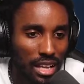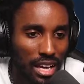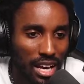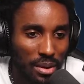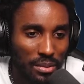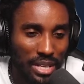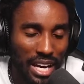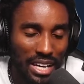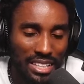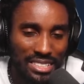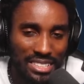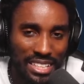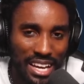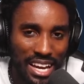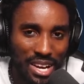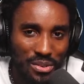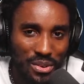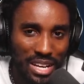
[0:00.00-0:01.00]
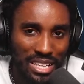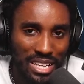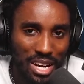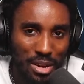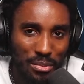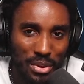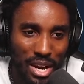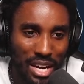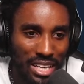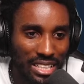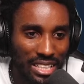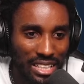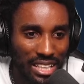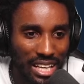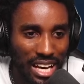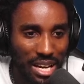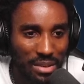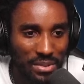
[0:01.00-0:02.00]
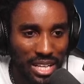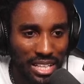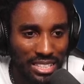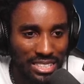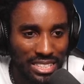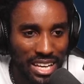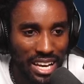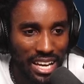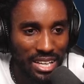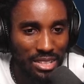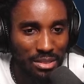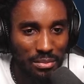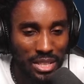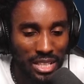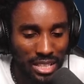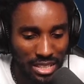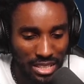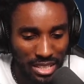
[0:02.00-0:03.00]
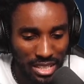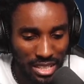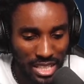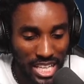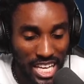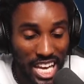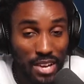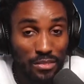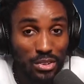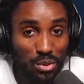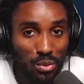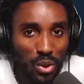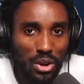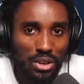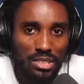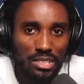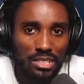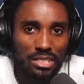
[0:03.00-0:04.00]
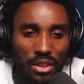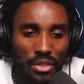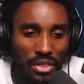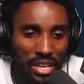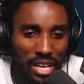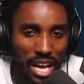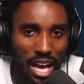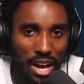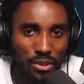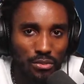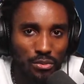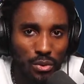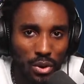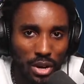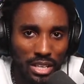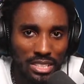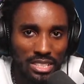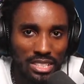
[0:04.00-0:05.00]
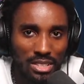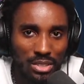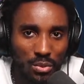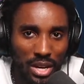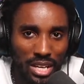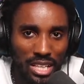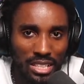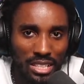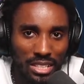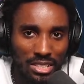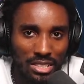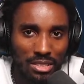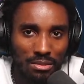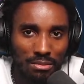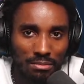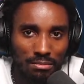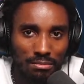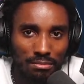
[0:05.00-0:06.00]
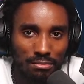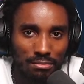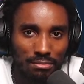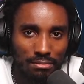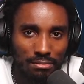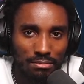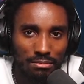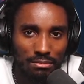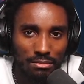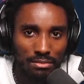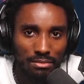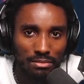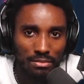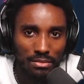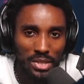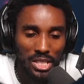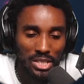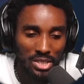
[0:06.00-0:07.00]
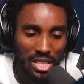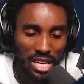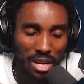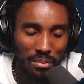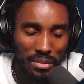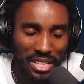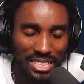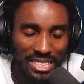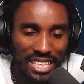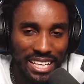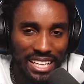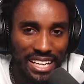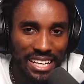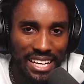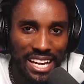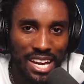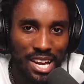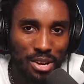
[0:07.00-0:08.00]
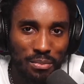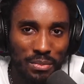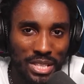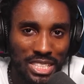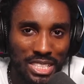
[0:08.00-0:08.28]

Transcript: Like, I'm kind of scared right now, bro. I can't lie, I'm kind of scared. But even worse, they have voice recognition. So that means they can hear me